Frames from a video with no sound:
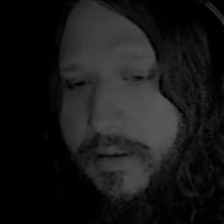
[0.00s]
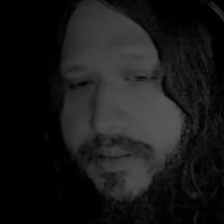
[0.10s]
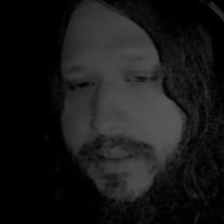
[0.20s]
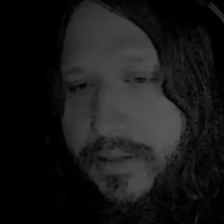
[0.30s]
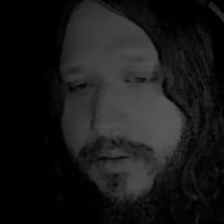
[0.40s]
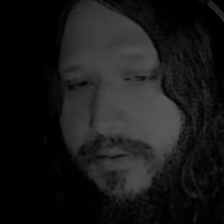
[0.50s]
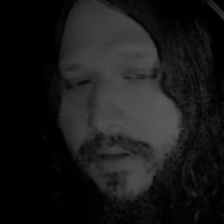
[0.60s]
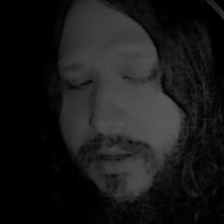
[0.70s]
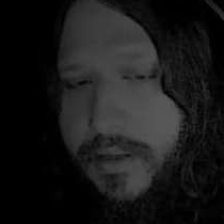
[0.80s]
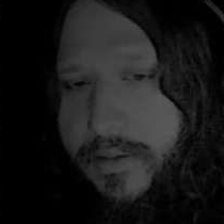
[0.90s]
So,
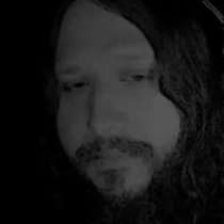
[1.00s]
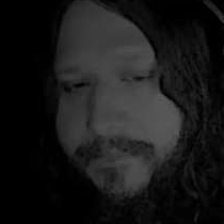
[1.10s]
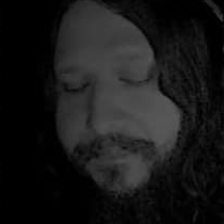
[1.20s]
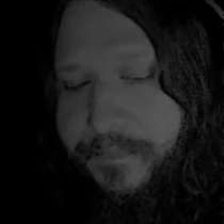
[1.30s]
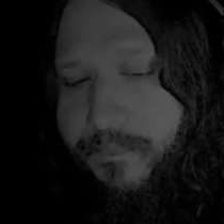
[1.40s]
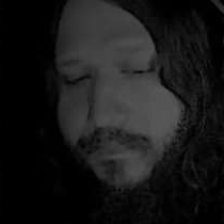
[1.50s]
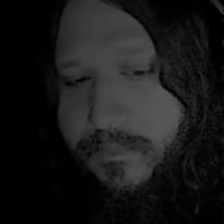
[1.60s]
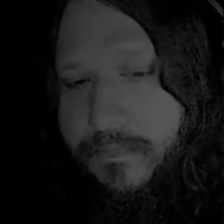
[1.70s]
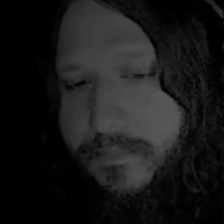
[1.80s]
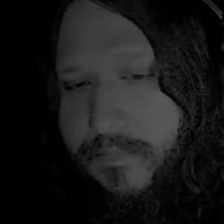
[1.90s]

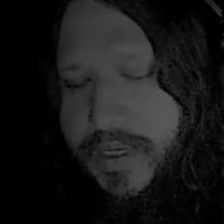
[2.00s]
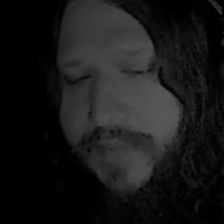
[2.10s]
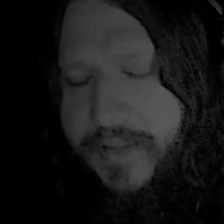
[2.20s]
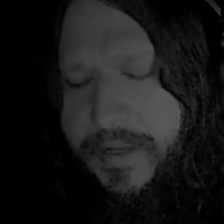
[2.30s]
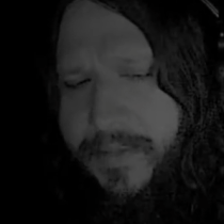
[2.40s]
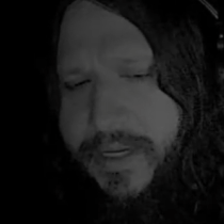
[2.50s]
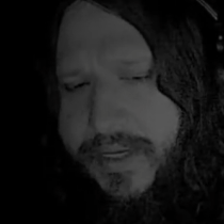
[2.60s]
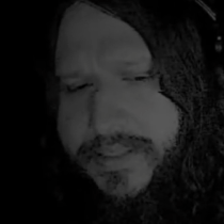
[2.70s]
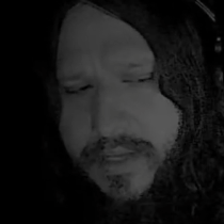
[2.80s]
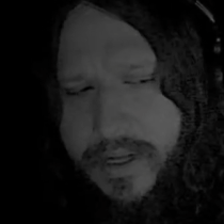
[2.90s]
but if anybody
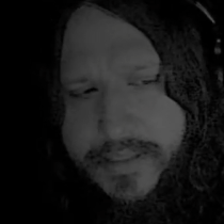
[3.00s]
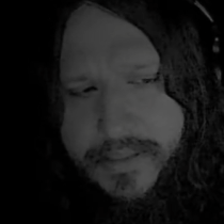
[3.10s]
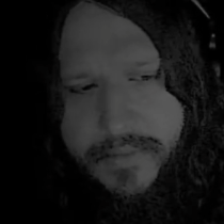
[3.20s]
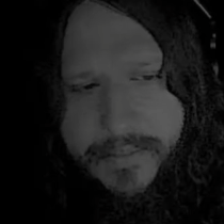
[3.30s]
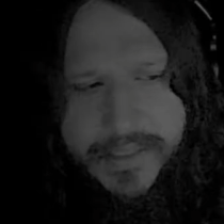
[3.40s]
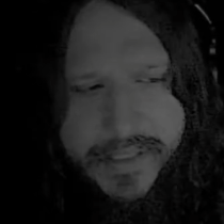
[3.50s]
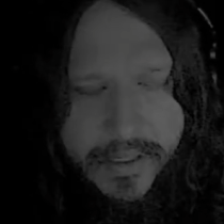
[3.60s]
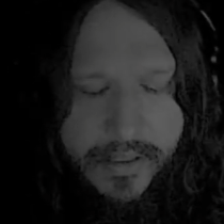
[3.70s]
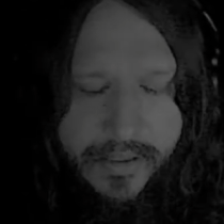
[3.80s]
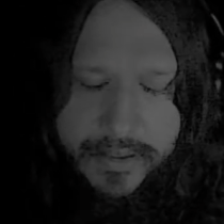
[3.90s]
has thoughts on what I'm
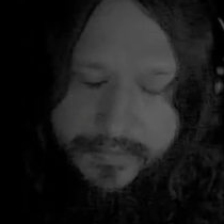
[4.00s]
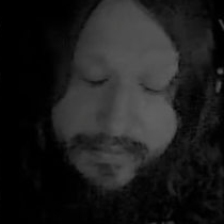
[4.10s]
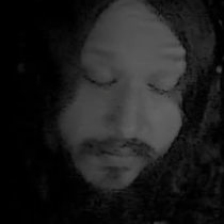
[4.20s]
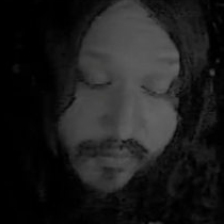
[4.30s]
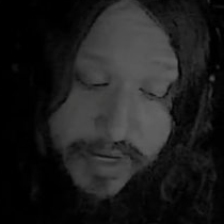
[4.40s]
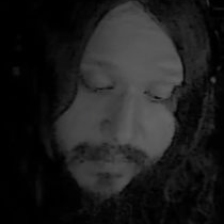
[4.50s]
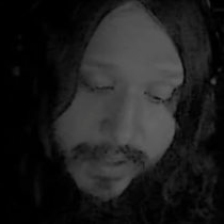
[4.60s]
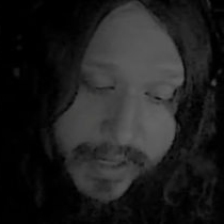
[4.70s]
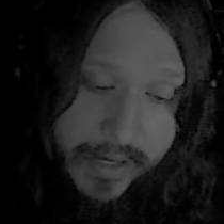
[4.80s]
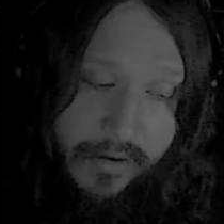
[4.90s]
saying, and I'm
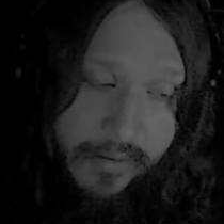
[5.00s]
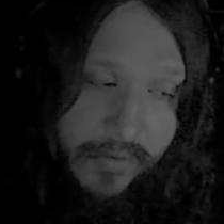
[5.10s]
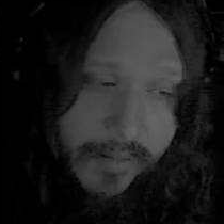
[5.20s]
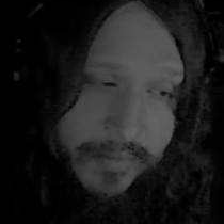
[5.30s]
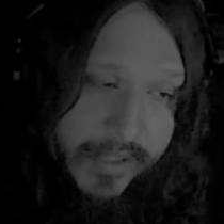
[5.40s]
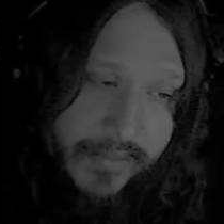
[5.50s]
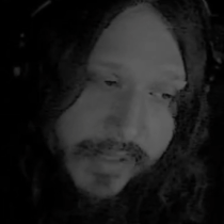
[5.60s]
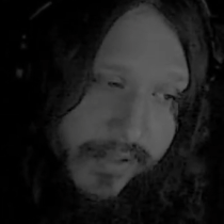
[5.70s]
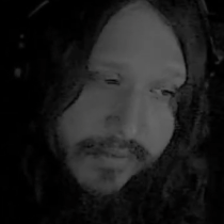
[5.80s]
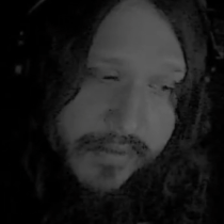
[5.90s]
rambling, I know I'm rambling. That's what
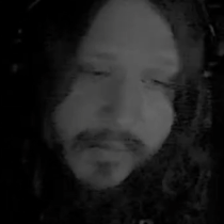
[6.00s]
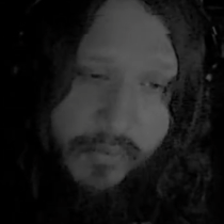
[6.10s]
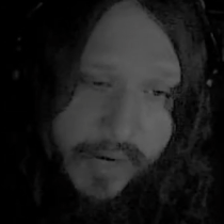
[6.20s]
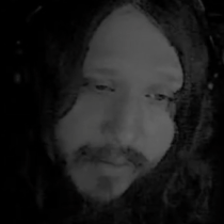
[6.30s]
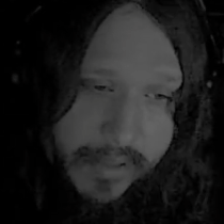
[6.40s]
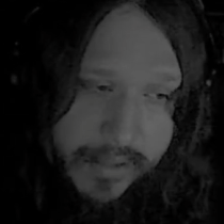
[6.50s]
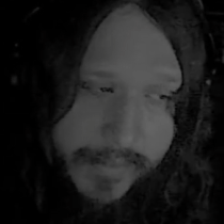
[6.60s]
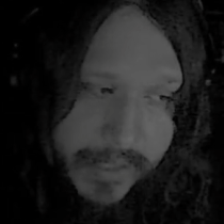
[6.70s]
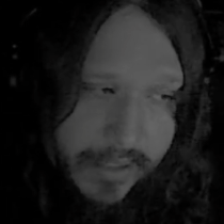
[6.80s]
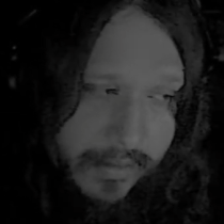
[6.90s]
I do. I'm a rambling
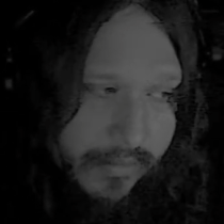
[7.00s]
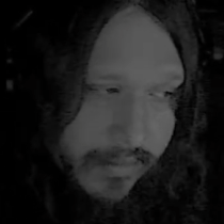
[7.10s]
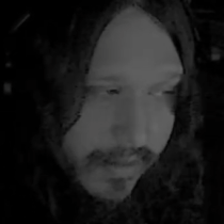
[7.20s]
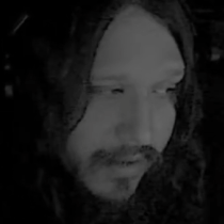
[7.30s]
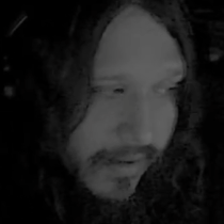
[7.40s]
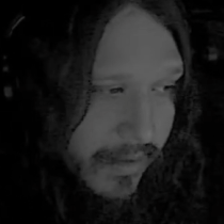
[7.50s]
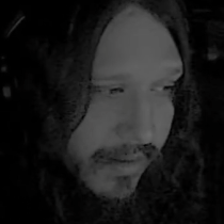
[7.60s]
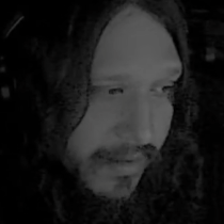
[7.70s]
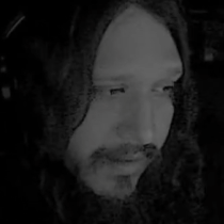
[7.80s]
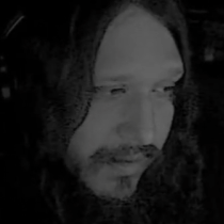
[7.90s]
man.
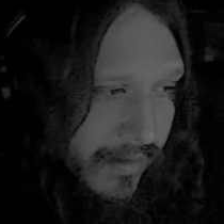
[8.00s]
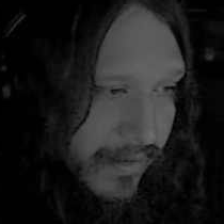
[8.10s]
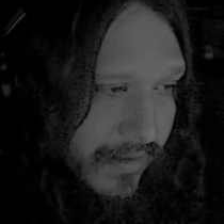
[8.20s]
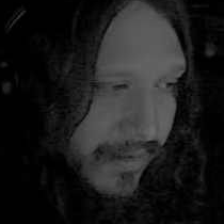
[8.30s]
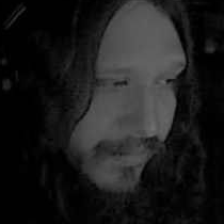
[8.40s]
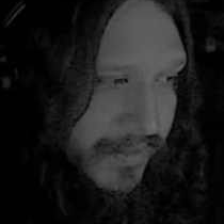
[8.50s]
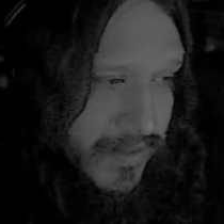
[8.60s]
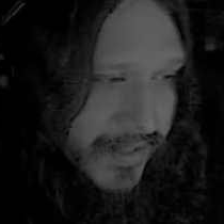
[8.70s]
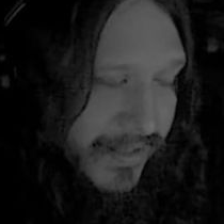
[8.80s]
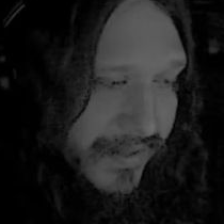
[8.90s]
You know, I'm just